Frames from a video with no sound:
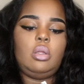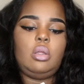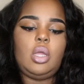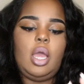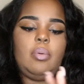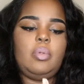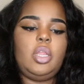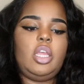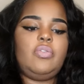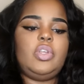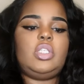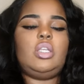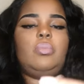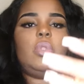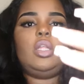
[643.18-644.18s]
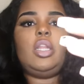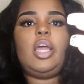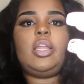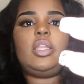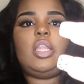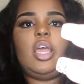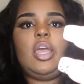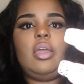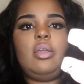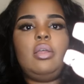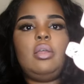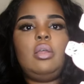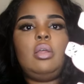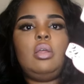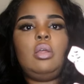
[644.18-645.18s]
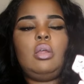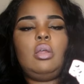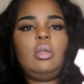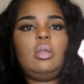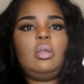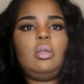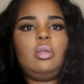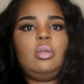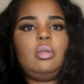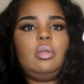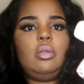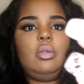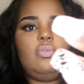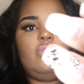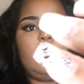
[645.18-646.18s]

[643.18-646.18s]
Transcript: I believe it's something like that, if